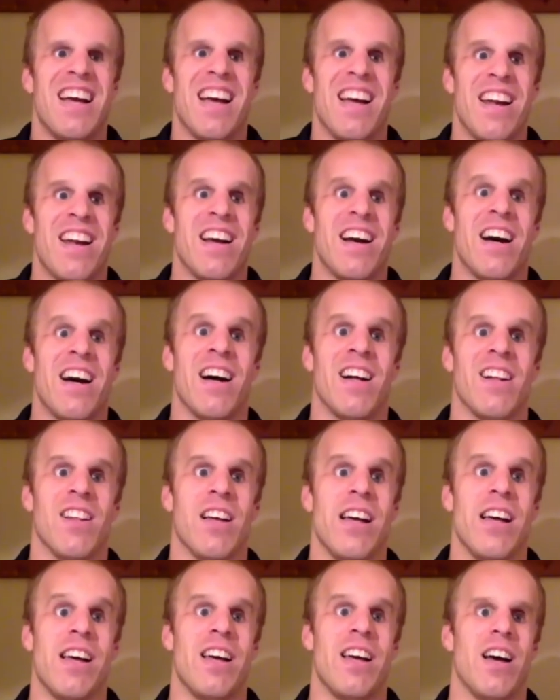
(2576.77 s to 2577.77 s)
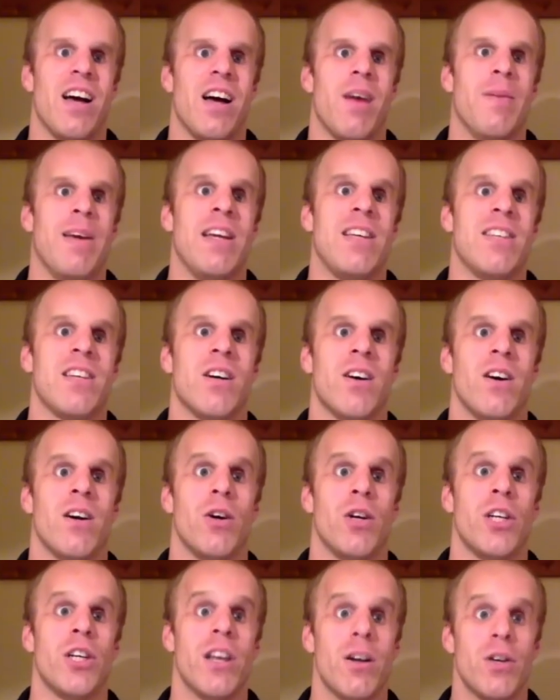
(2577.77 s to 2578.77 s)
And, he's going,
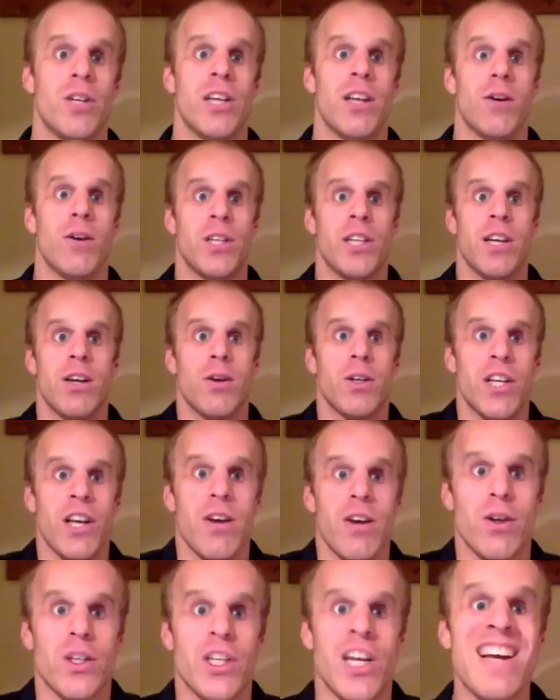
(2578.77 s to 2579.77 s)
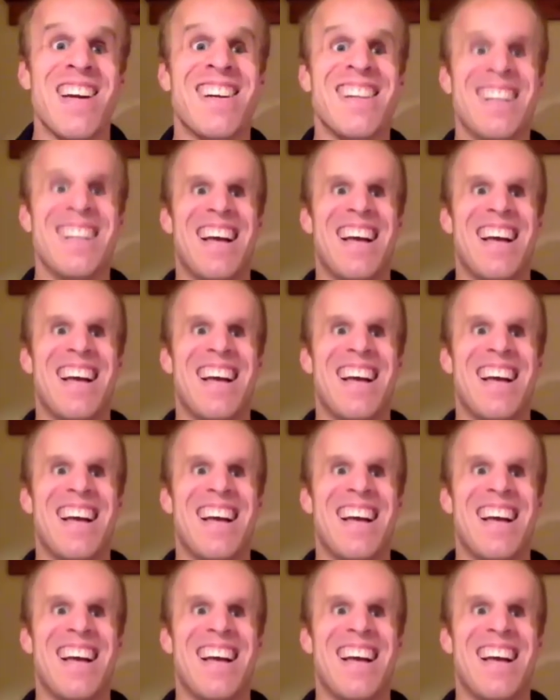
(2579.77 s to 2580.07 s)
oh shit, oh shit, oh shit, oh shit, oh shit.